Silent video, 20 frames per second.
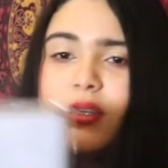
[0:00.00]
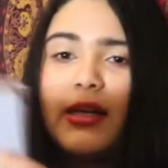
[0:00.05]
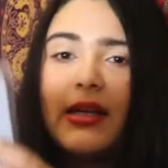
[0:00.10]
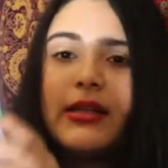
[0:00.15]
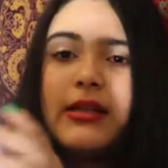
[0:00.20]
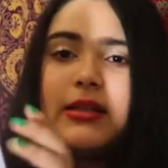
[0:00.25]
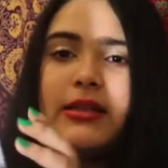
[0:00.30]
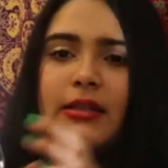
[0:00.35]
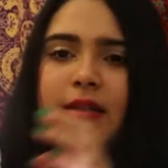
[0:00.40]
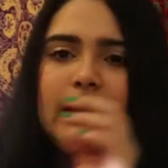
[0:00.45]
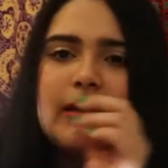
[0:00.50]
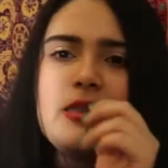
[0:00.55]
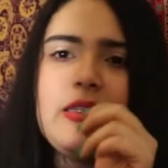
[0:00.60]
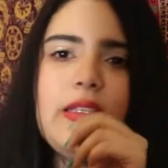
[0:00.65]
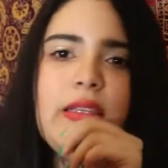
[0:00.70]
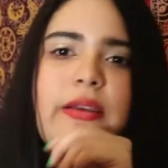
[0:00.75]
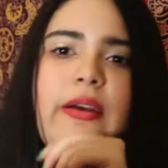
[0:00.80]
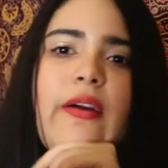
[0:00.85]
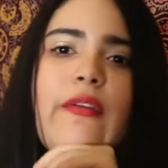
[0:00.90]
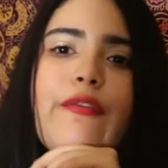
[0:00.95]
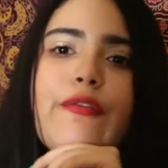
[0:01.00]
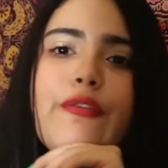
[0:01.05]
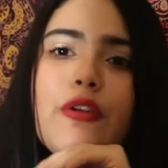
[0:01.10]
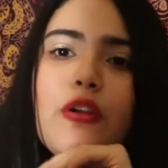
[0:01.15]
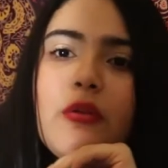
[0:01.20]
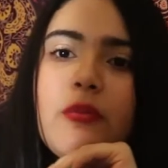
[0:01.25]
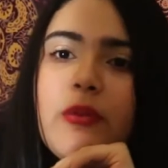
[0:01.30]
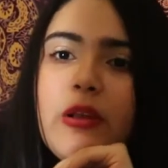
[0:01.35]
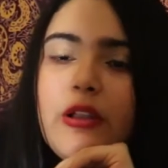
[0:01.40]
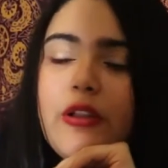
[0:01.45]
got this idea
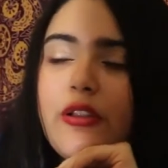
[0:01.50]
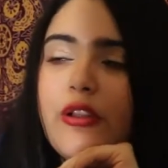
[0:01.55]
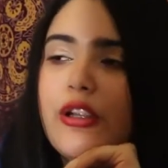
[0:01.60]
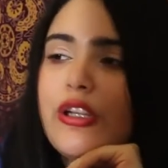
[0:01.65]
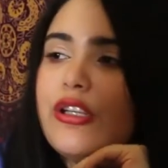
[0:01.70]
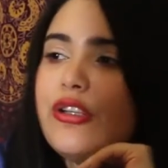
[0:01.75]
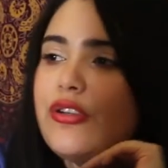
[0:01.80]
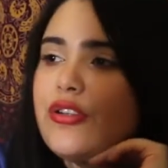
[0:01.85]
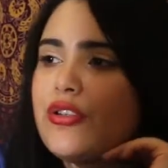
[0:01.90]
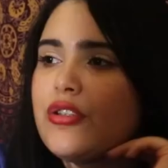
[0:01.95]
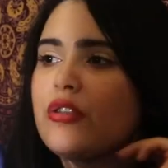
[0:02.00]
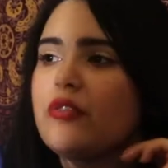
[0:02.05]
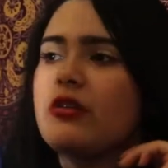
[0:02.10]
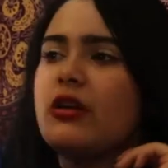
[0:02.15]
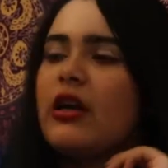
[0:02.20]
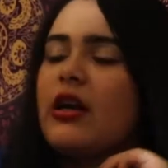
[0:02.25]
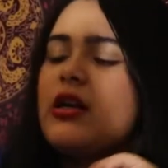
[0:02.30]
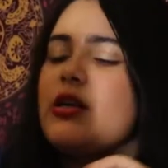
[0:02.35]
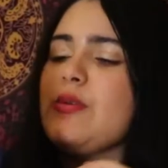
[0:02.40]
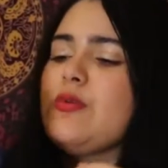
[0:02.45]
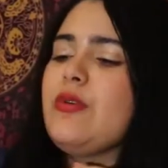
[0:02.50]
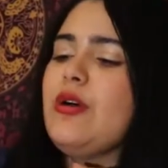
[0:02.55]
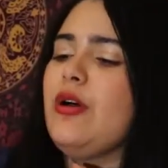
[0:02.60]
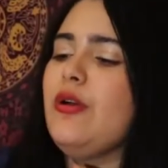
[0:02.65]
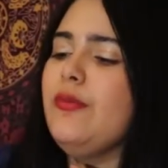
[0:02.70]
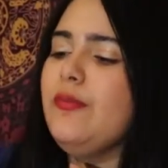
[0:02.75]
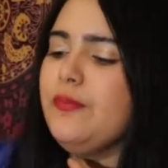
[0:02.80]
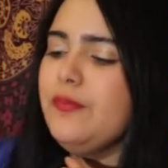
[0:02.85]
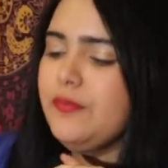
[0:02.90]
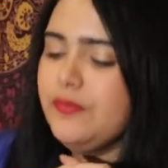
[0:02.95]
from another YouTuber as
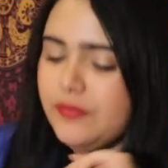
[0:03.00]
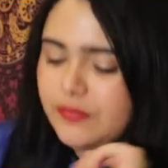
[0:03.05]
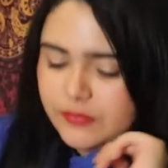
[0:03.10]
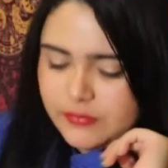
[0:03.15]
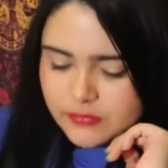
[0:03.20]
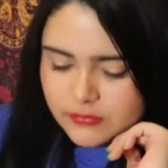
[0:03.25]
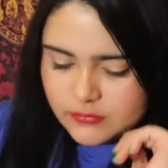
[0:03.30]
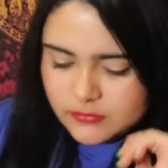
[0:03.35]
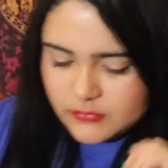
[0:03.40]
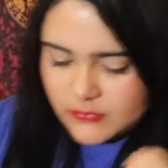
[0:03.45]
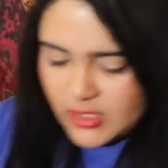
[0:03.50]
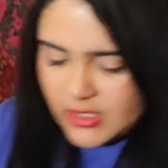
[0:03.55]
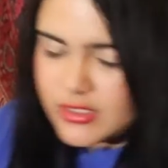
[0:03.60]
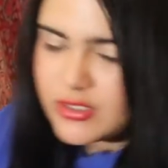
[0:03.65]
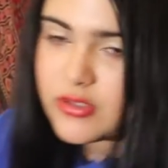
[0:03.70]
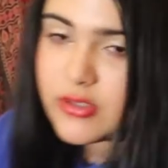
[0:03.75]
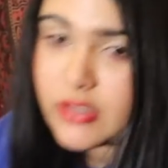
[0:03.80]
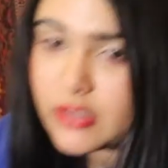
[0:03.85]
well. As